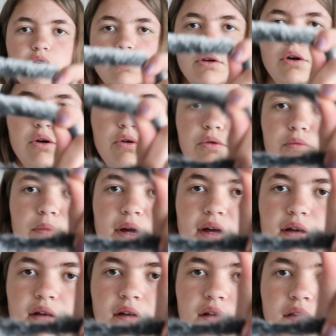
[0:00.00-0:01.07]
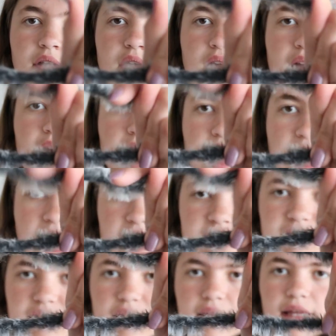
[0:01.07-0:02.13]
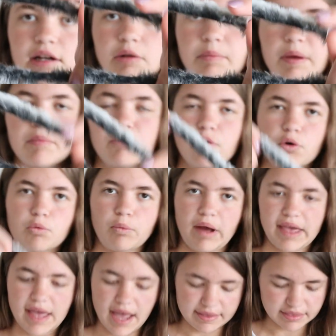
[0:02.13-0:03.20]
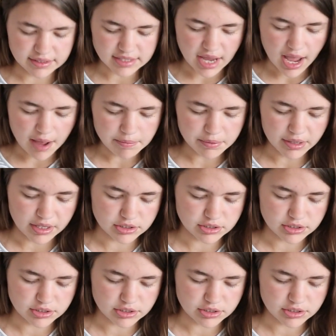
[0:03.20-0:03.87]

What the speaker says: Kuma has a little bit more white at the top,